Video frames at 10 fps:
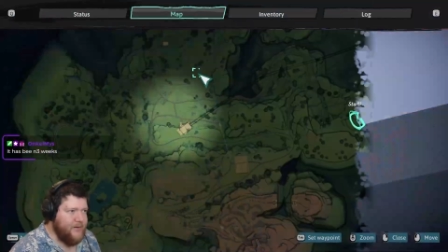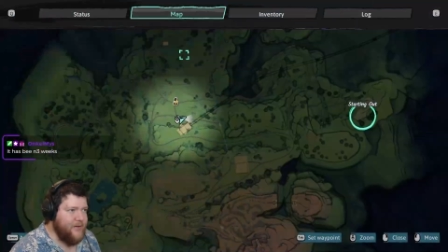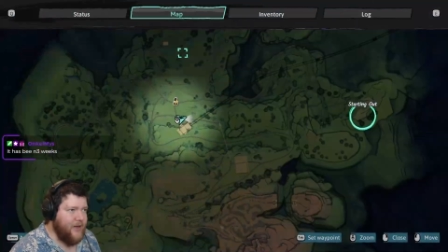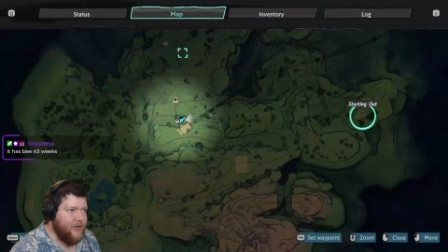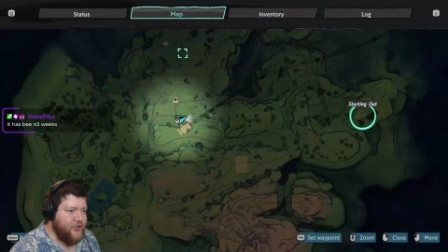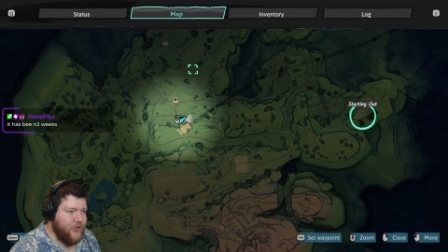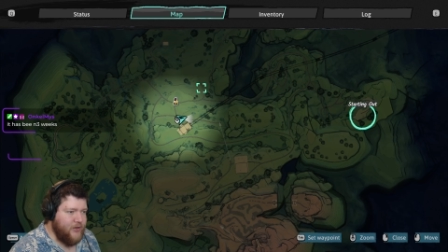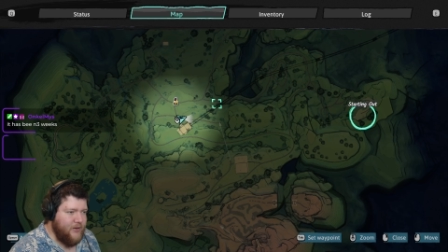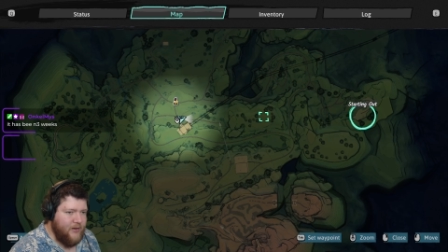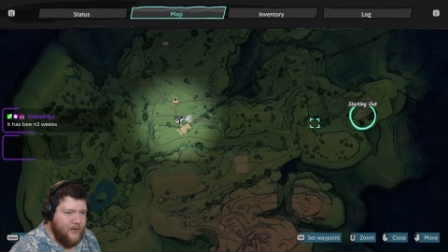
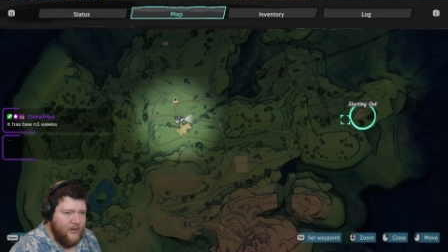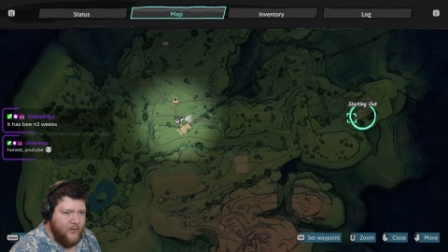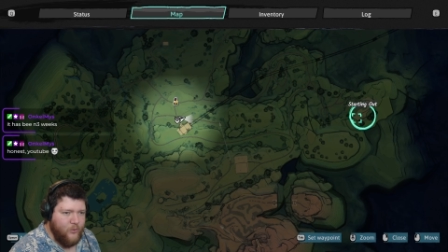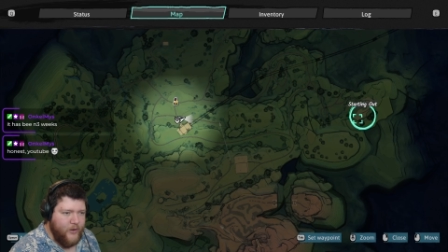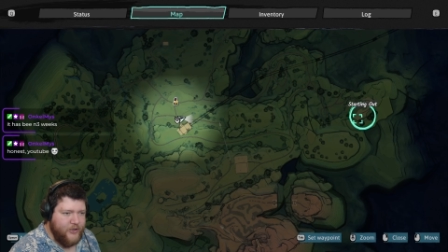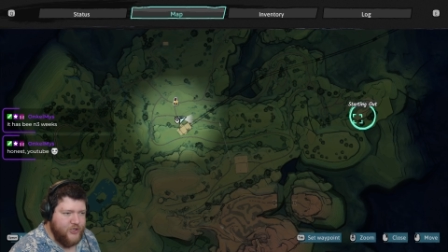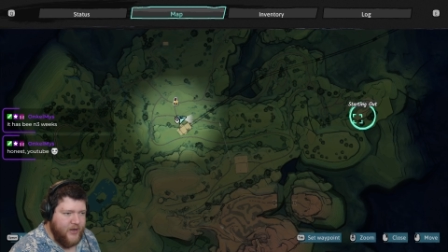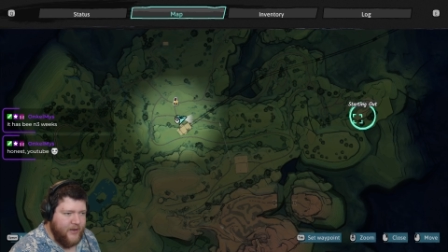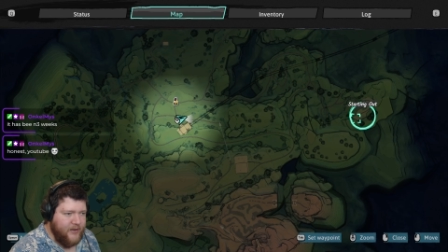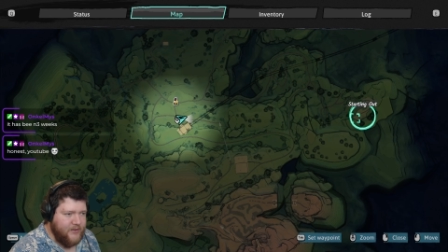dungeon, which
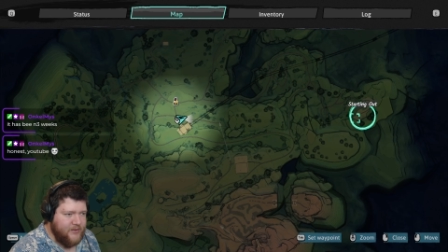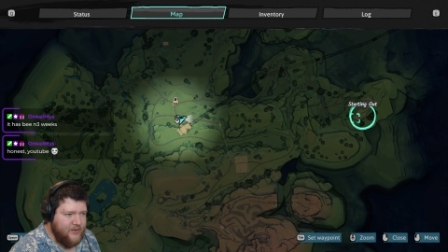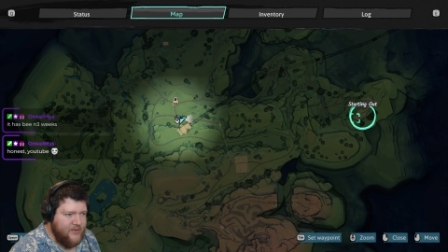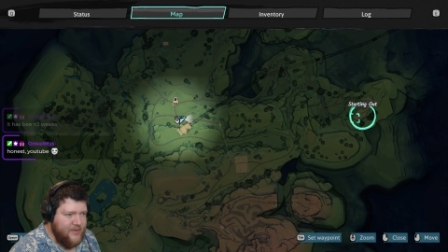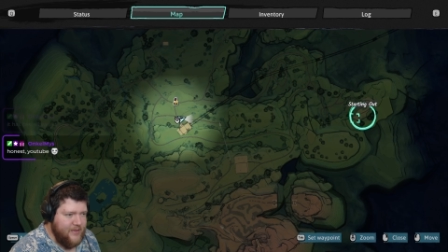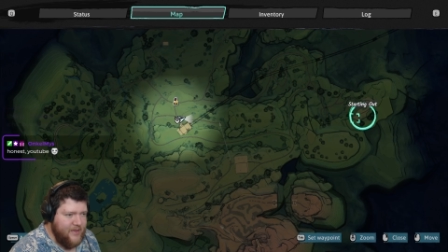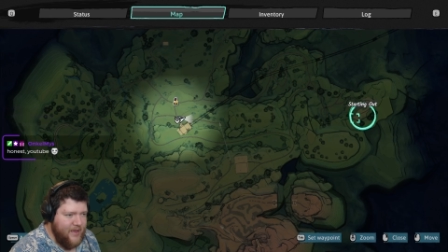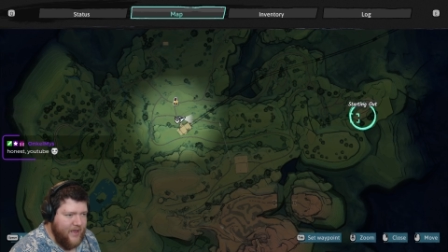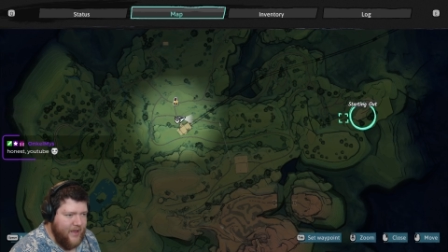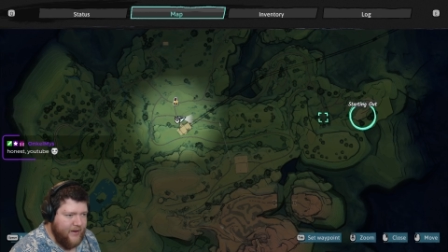is
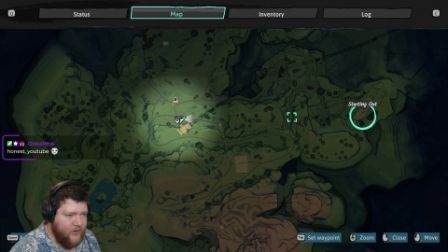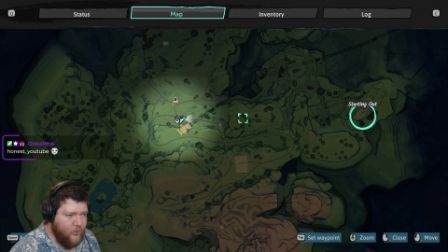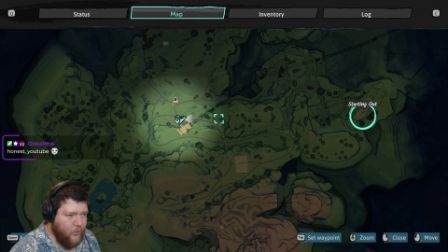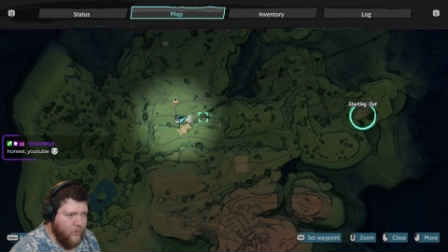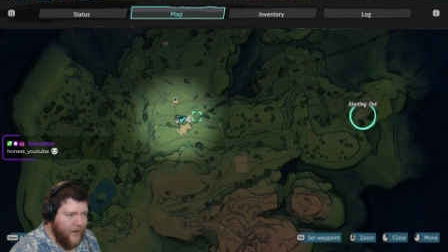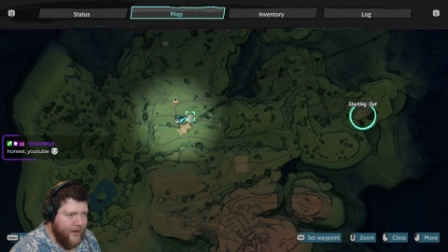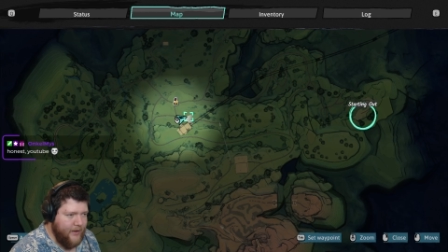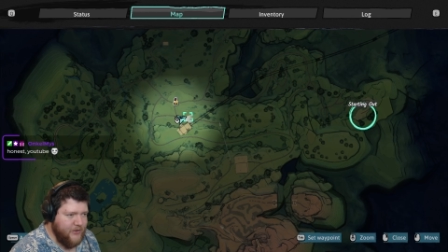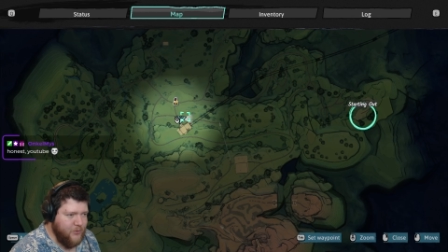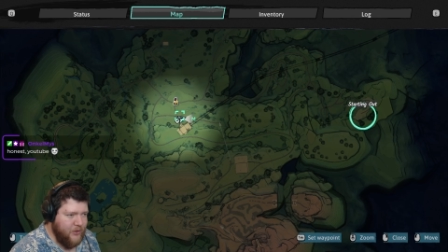that
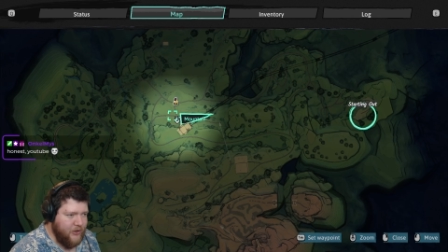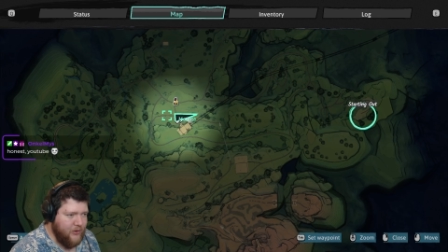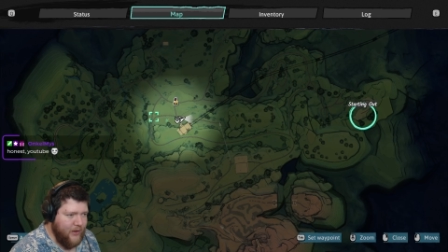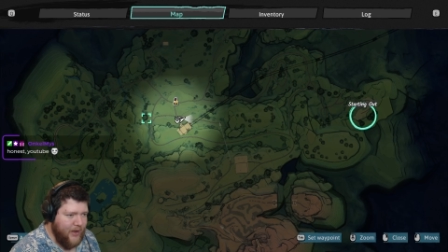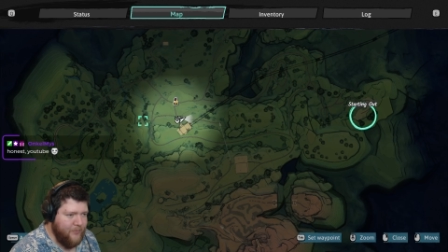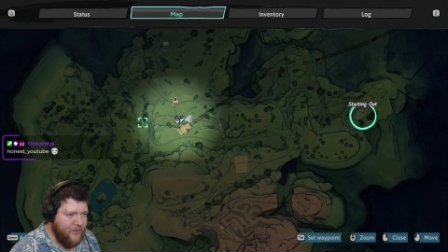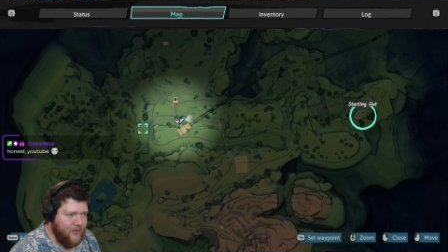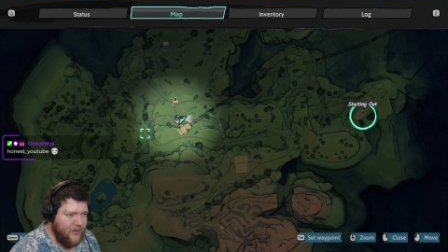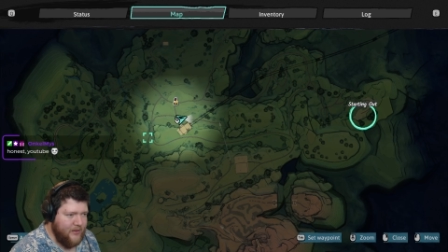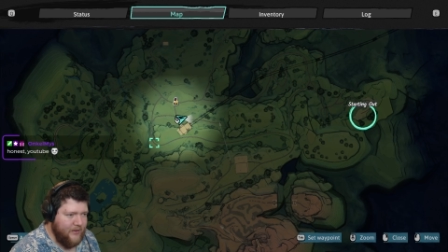way. So we need to go up
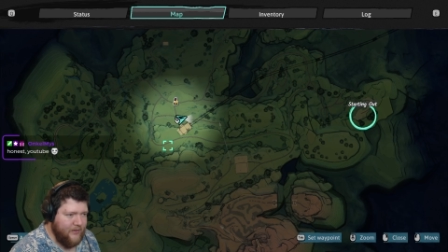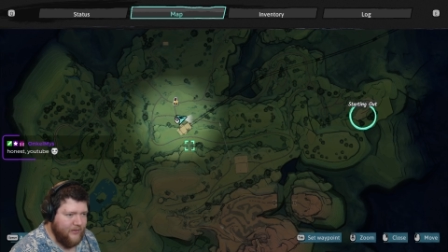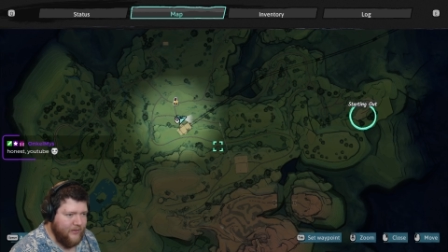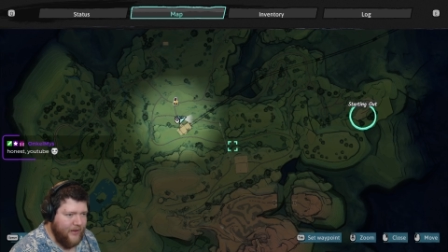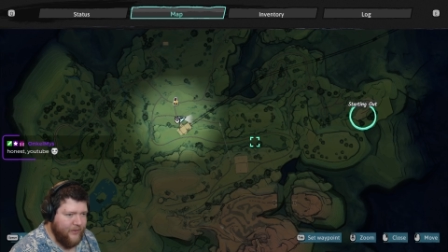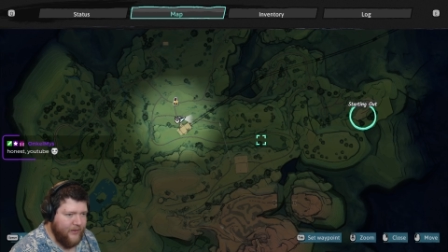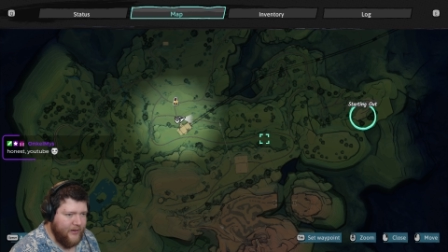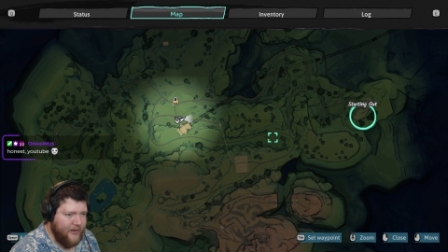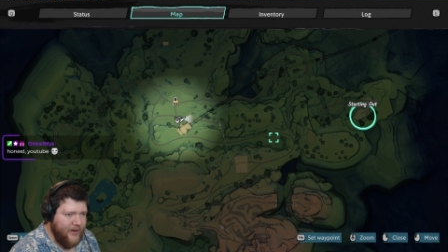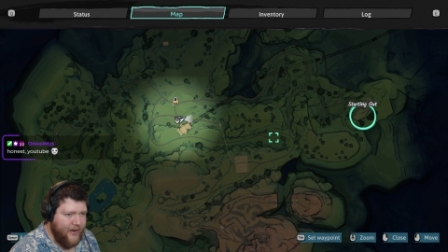the hill and
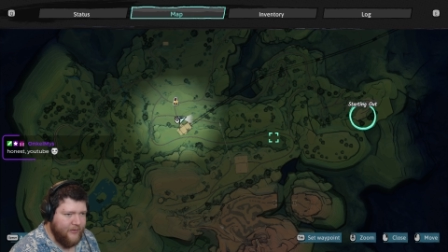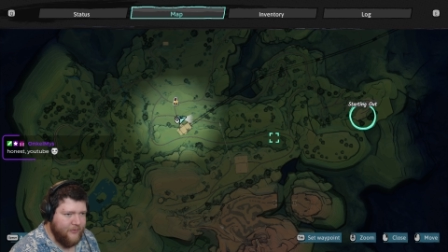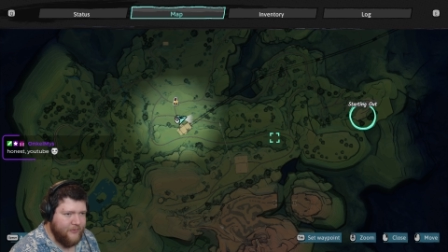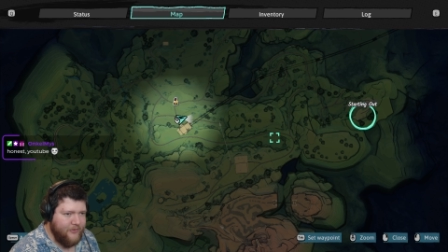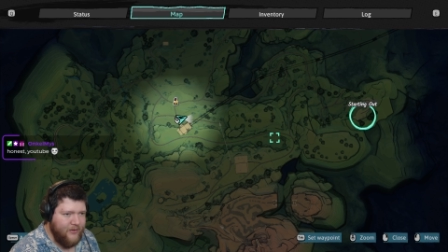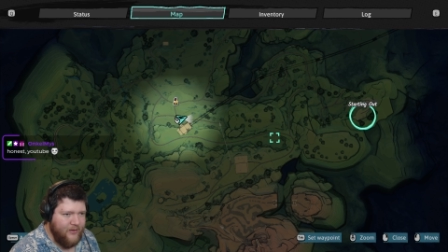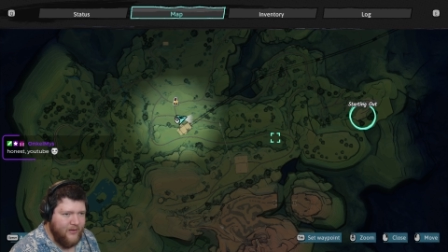then kind of